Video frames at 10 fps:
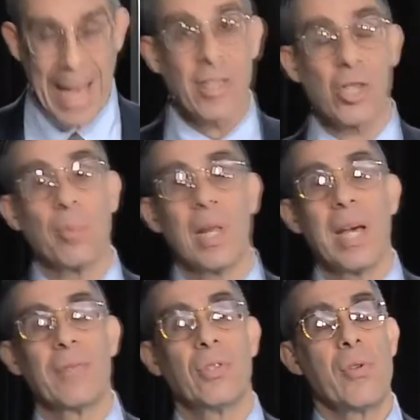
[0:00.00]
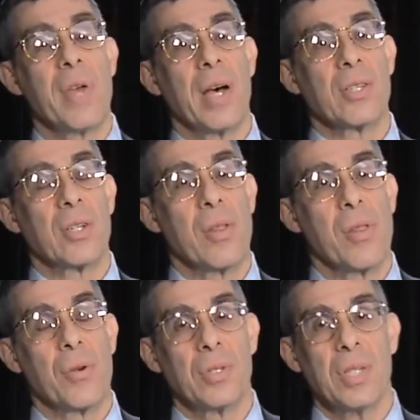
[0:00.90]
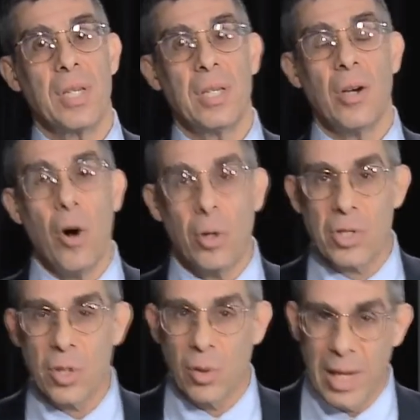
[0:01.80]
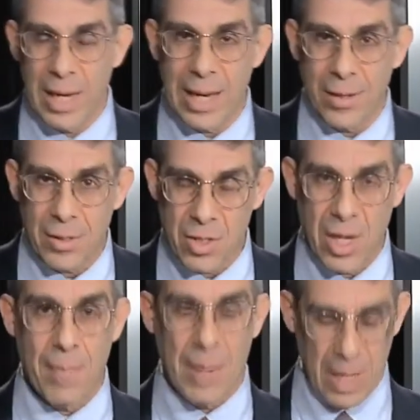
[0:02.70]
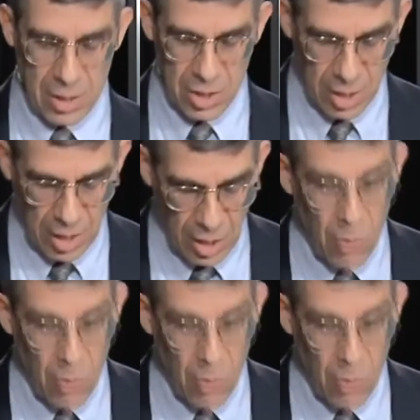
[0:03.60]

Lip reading: Action Plan of 2013, also laying out the same policy,